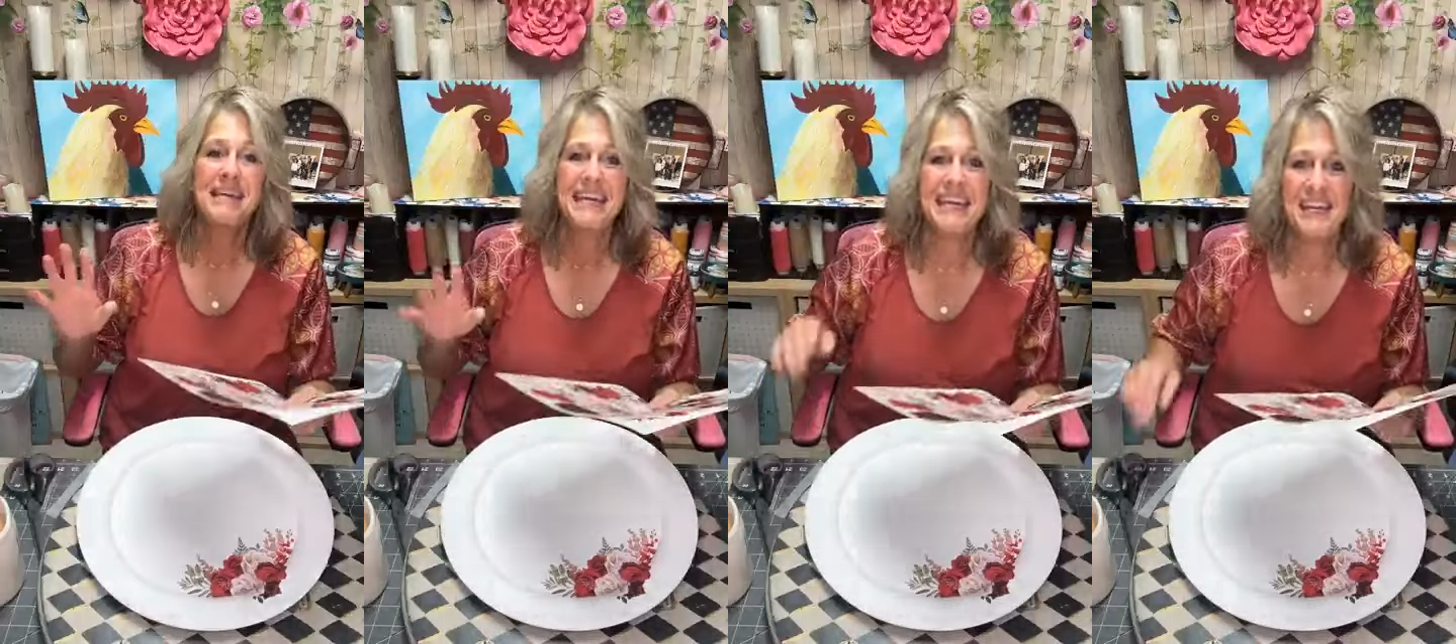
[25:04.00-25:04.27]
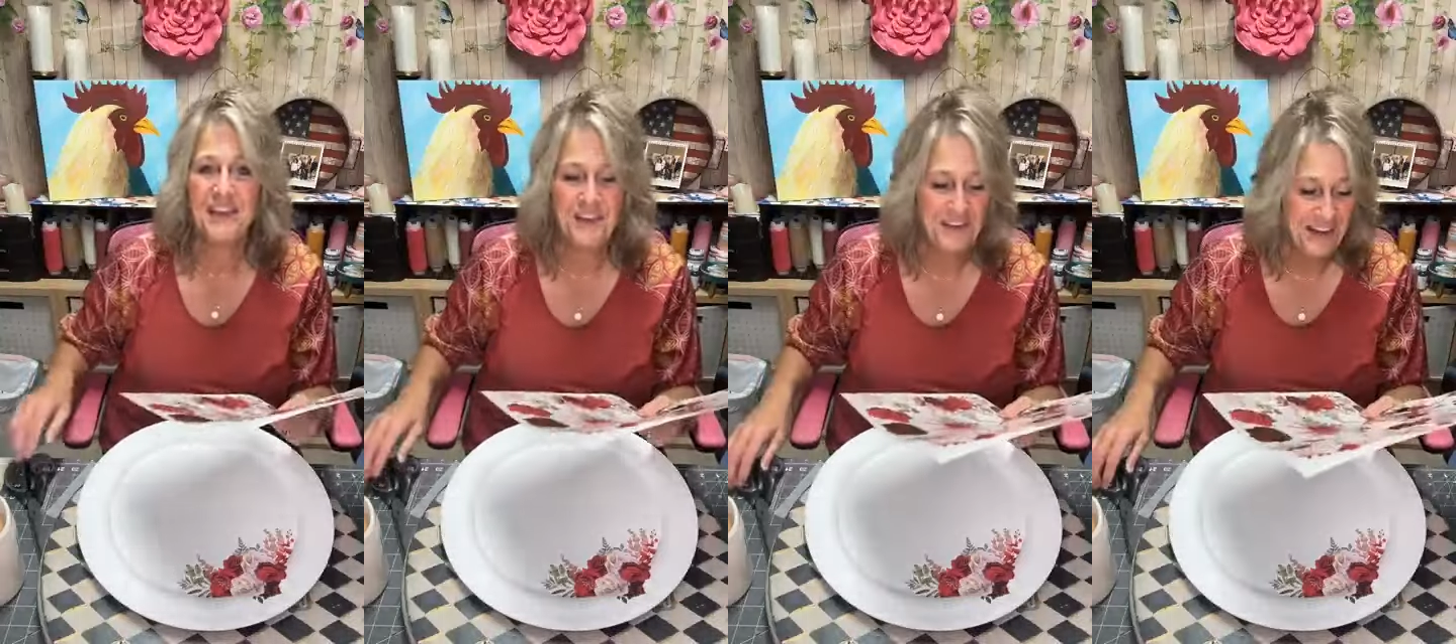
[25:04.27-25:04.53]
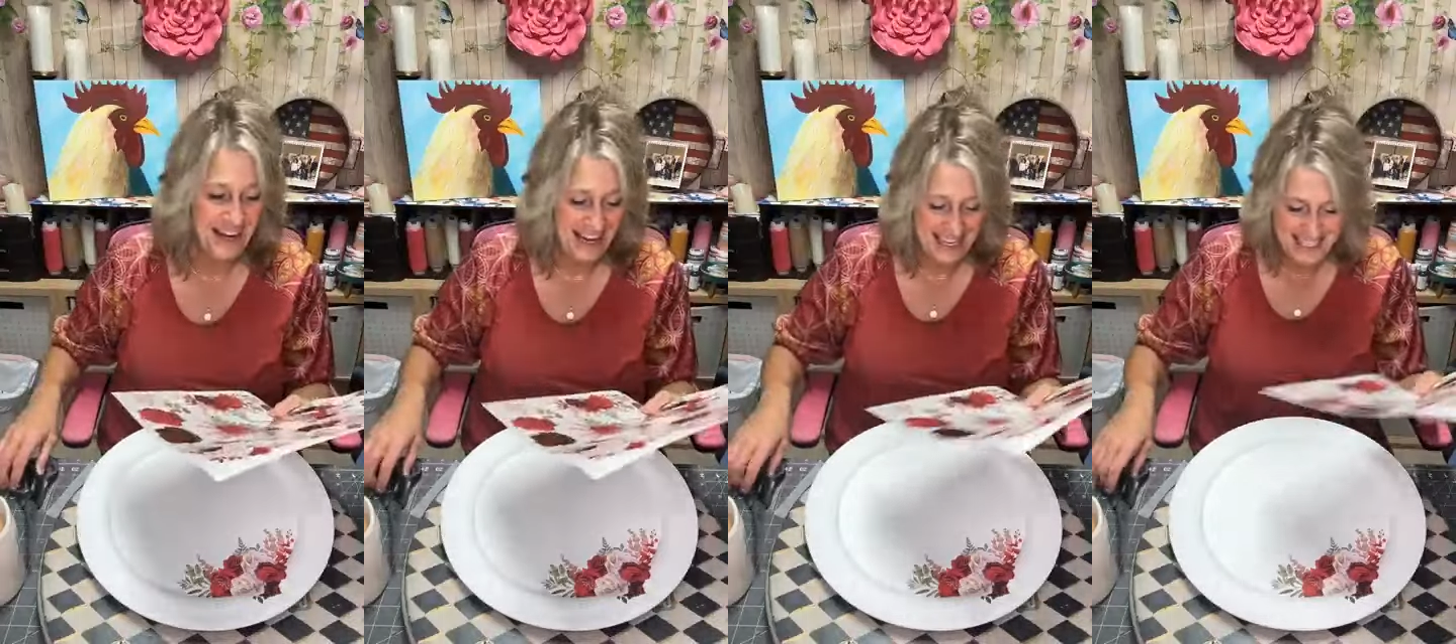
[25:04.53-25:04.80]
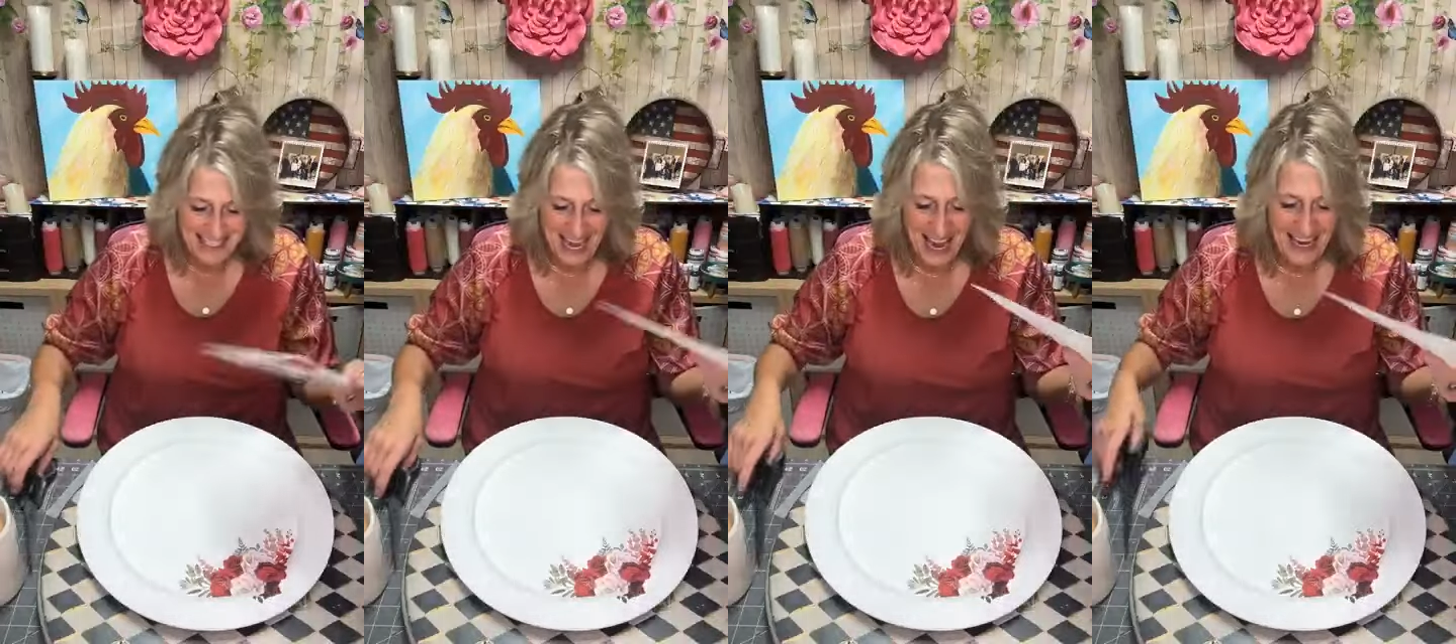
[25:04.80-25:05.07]
I'm kidding, you
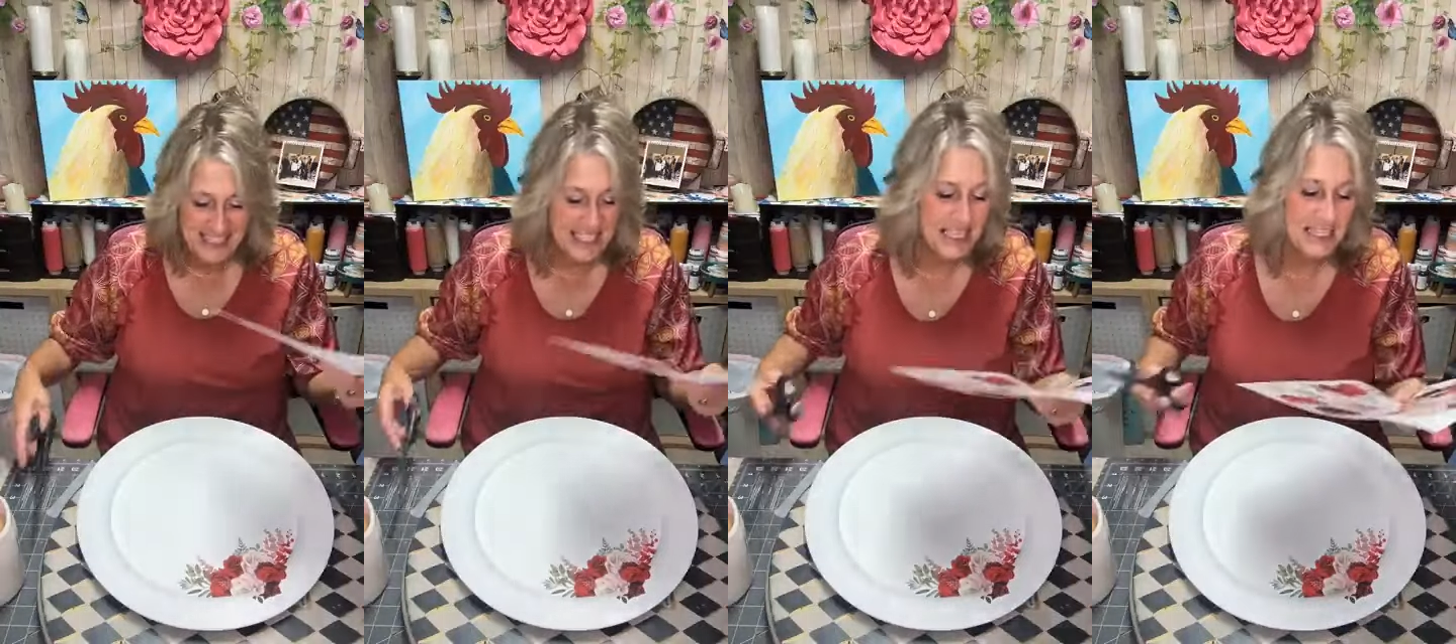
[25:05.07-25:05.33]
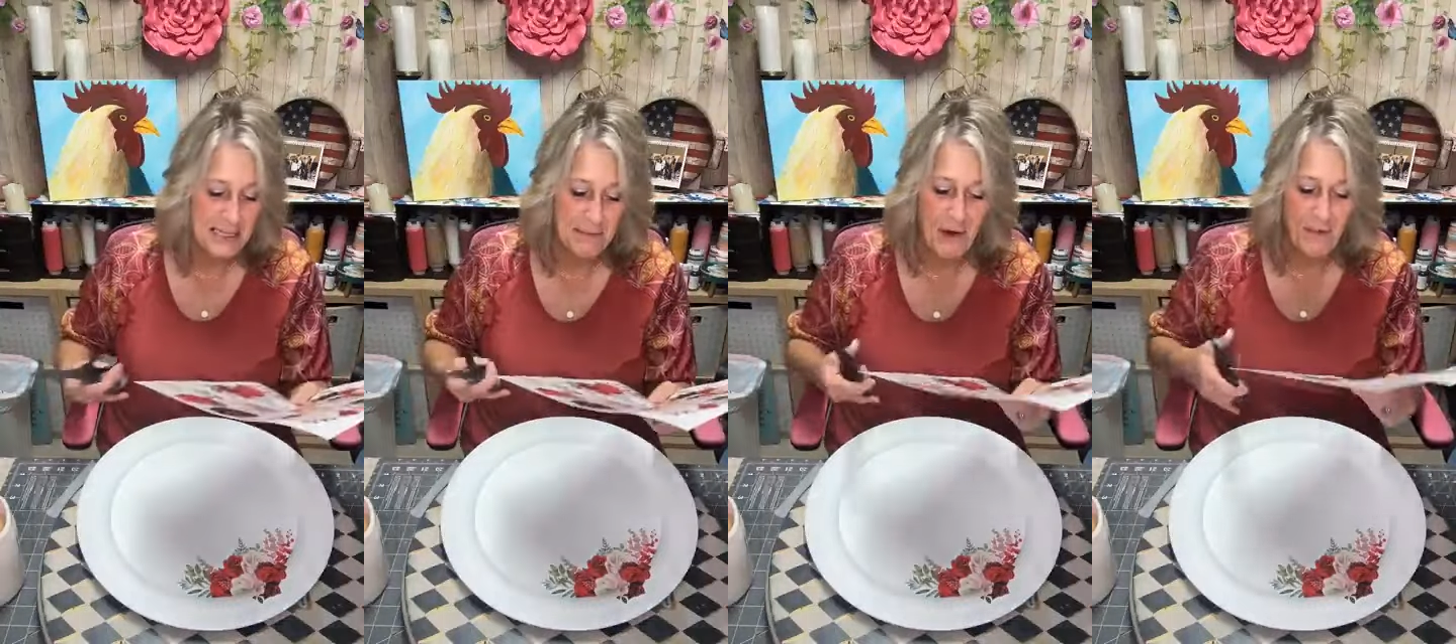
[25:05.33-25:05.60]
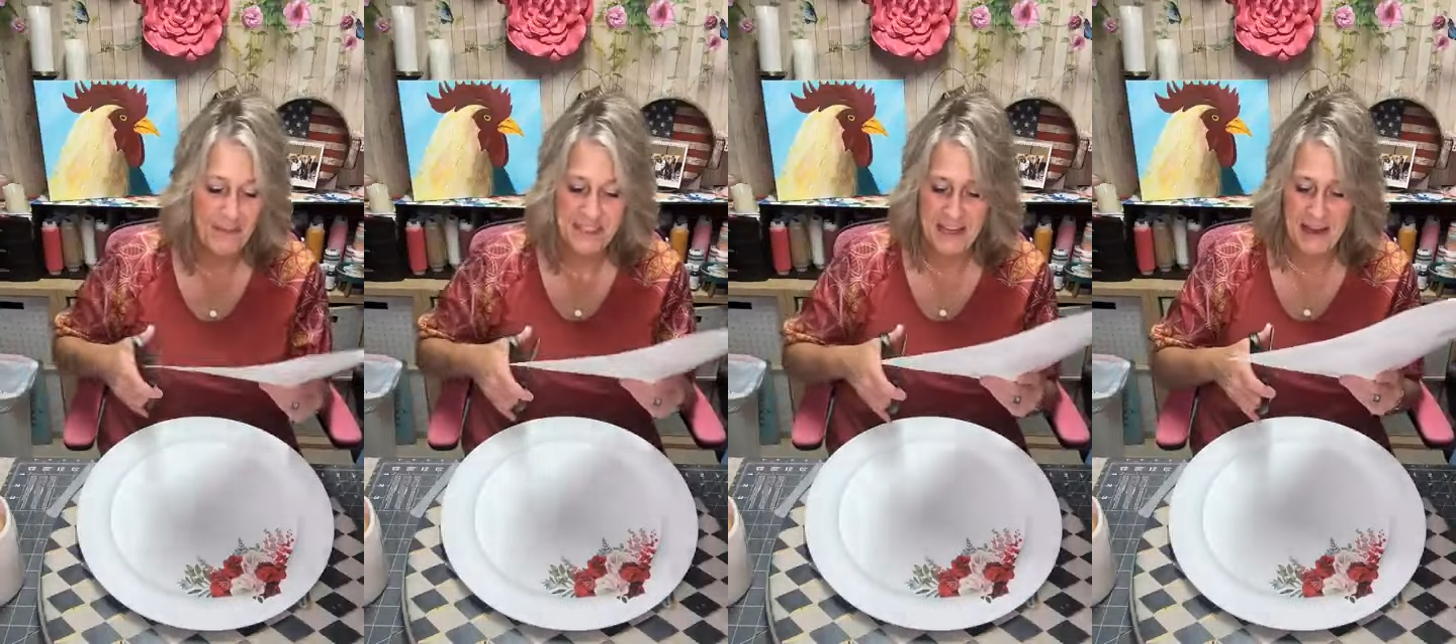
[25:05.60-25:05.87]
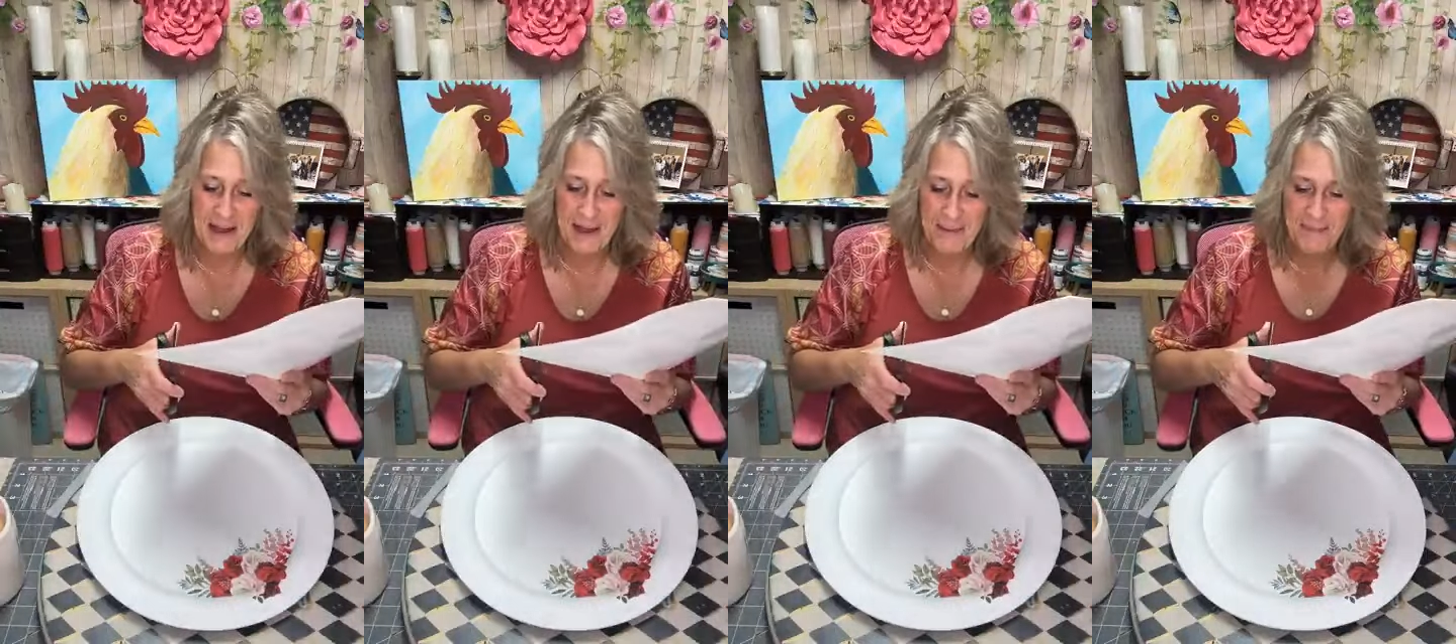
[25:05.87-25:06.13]
guys. I tease him all
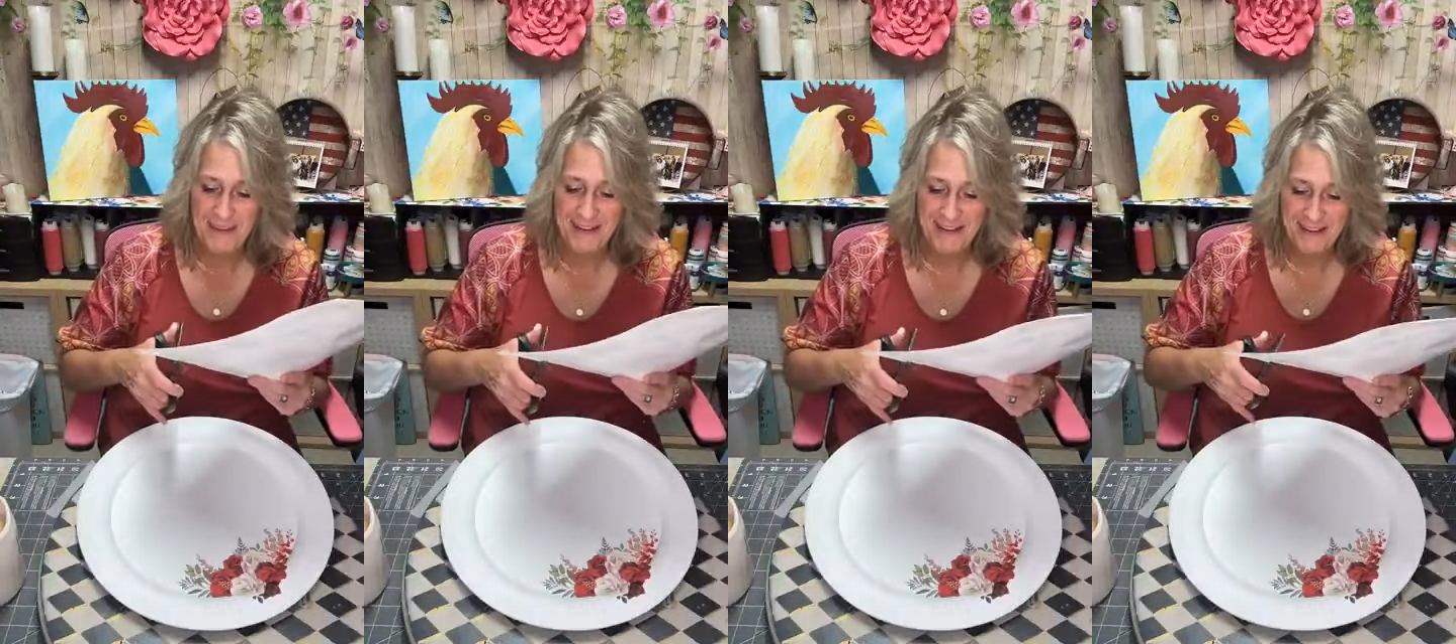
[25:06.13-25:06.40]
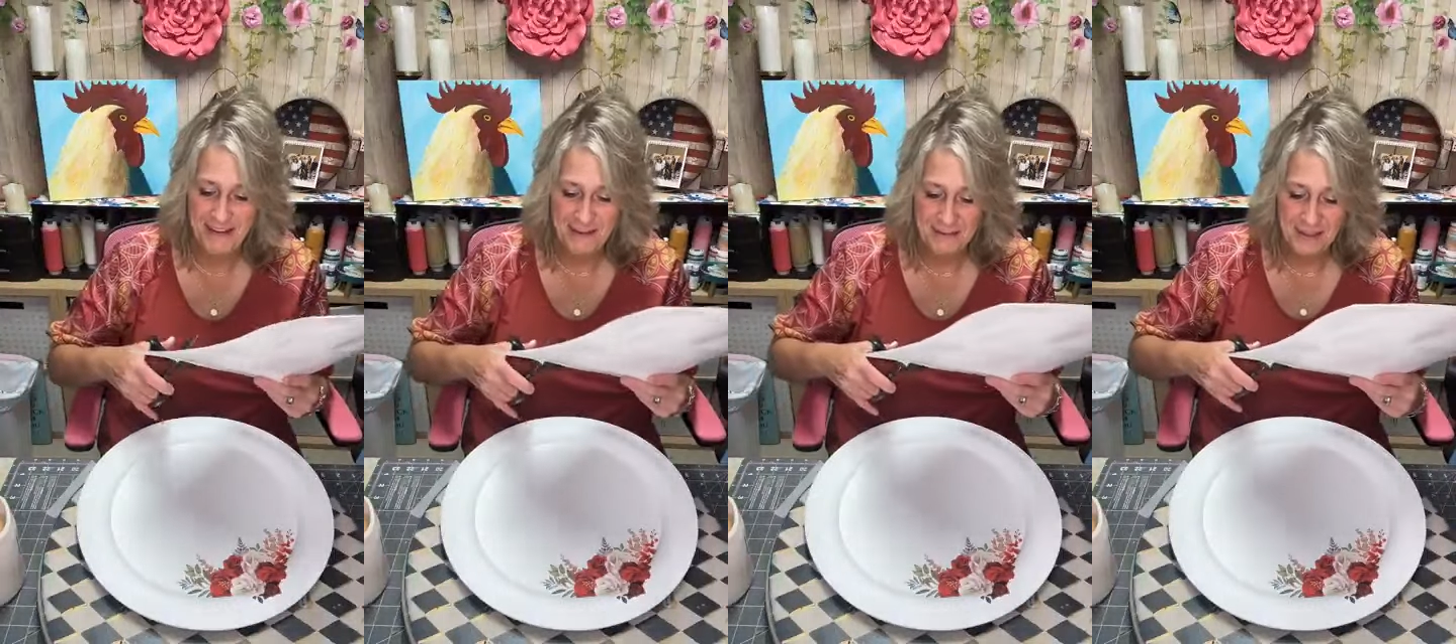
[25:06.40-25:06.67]
the time.